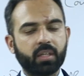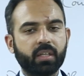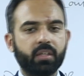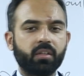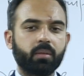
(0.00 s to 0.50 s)

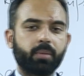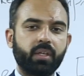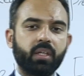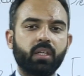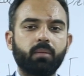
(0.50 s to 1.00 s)
and then in the
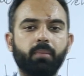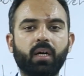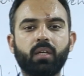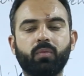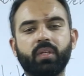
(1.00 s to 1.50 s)
predicate
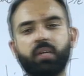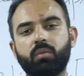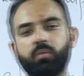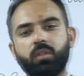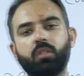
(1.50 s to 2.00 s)
part we
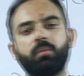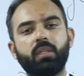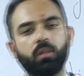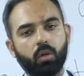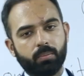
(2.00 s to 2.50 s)
have a verb
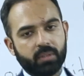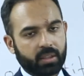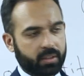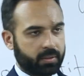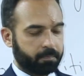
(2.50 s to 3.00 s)
and the
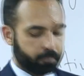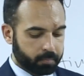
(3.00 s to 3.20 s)
object.